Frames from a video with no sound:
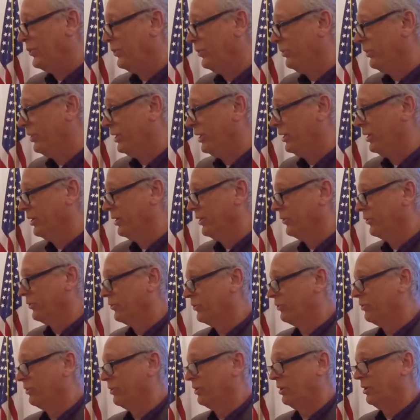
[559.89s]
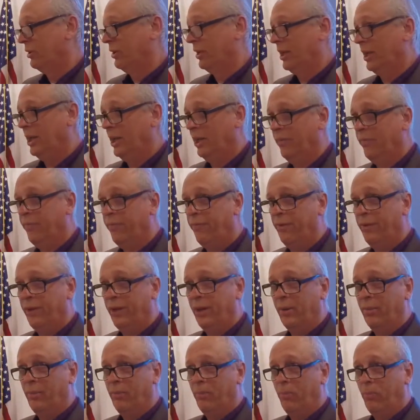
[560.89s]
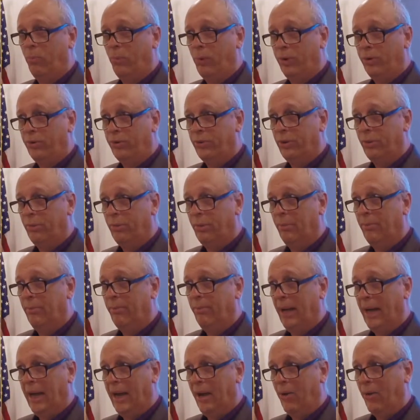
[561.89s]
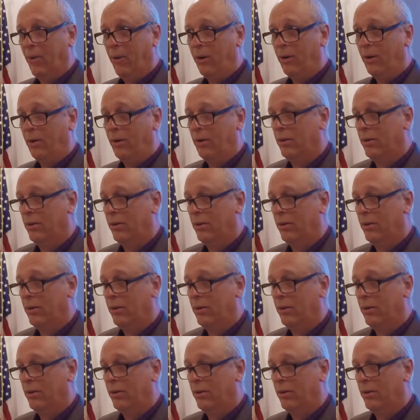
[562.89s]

through his infinite wisdom and power,